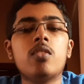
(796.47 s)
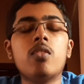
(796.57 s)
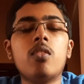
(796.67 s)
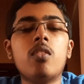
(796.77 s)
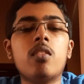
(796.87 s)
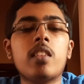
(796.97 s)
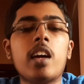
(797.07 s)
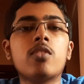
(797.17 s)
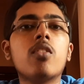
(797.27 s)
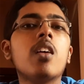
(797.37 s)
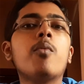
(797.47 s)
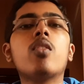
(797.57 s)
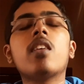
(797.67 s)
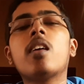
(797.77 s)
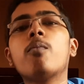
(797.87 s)
So that's all
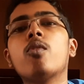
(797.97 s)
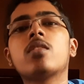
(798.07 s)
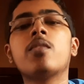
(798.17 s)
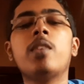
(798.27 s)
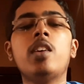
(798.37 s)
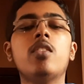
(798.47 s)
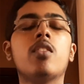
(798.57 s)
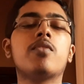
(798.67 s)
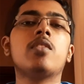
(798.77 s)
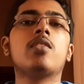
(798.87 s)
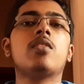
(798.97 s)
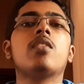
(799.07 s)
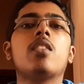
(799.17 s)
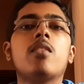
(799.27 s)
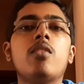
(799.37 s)
about the unboxing video of this